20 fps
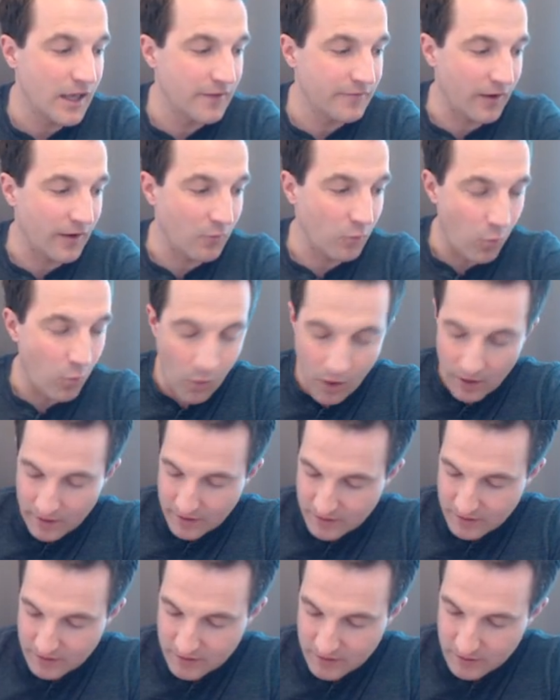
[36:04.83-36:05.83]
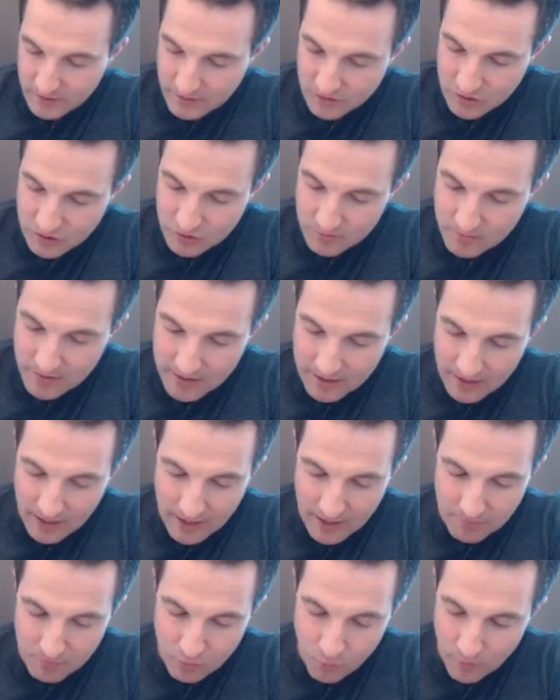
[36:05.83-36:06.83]
If I wanted to make
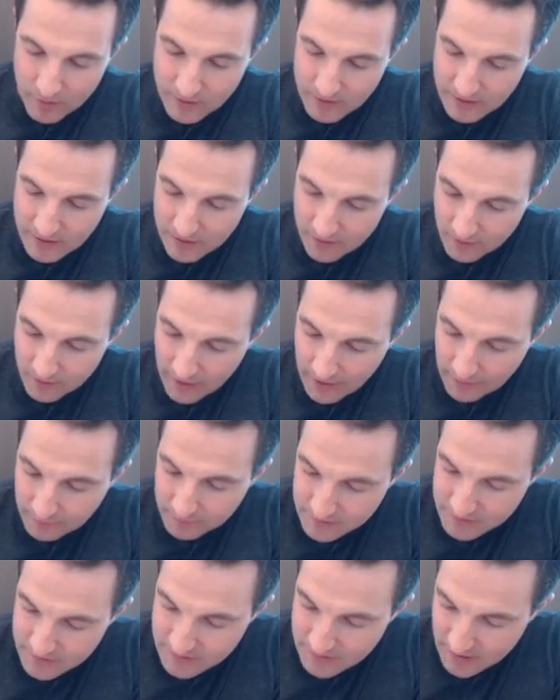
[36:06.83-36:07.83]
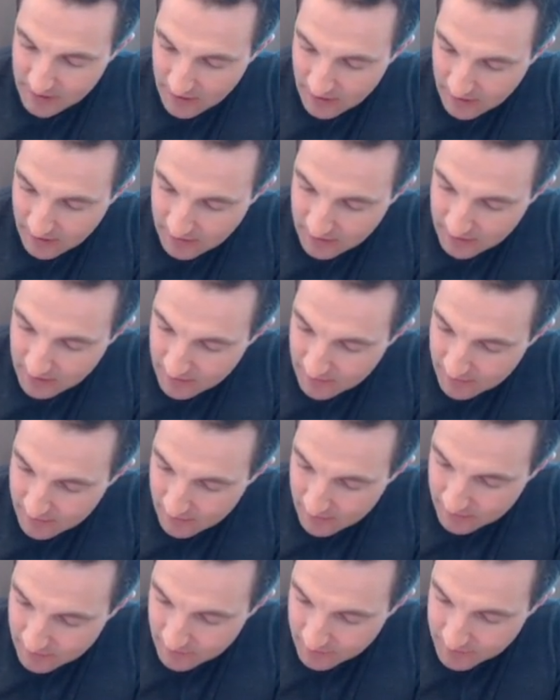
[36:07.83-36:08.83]
a point here, I would say
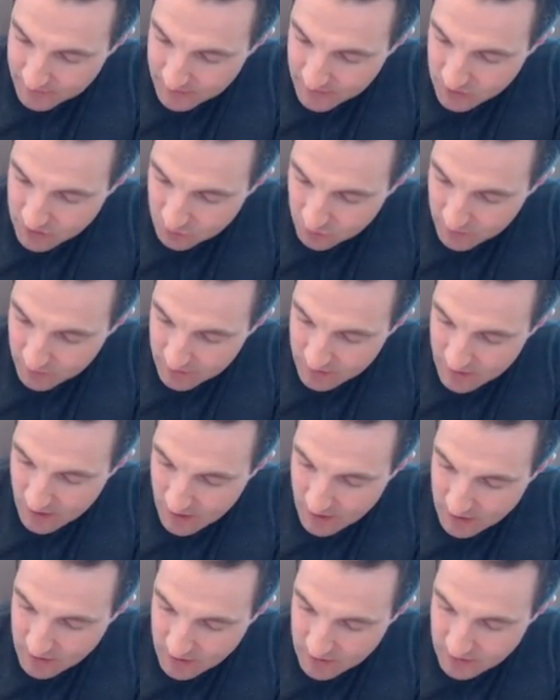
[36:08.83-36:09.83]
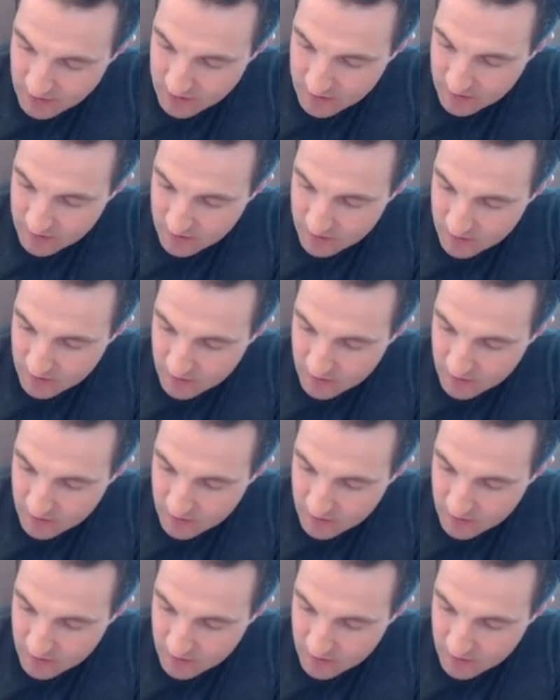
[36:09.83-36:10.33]
that this one is